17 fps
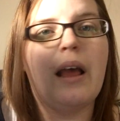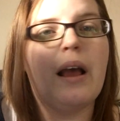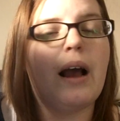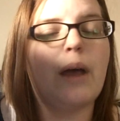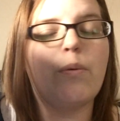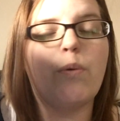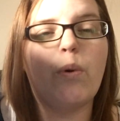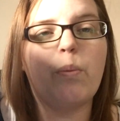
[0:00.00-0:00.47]

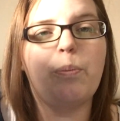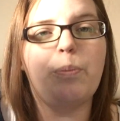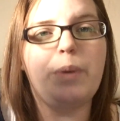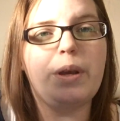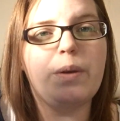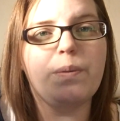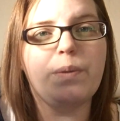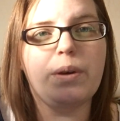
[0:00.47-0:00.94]
I won't
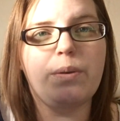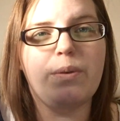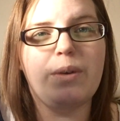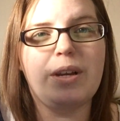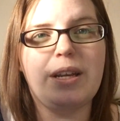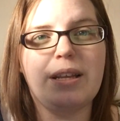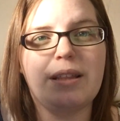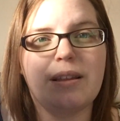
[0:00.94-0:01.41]
be
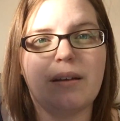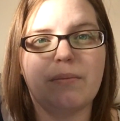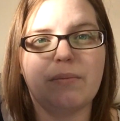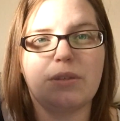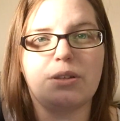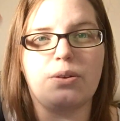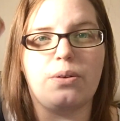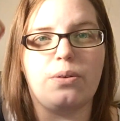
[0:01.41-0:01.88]
rereading them,
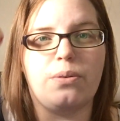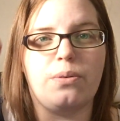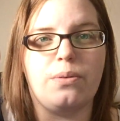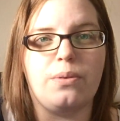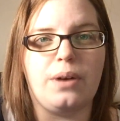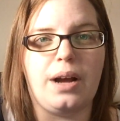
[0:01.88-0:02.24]
so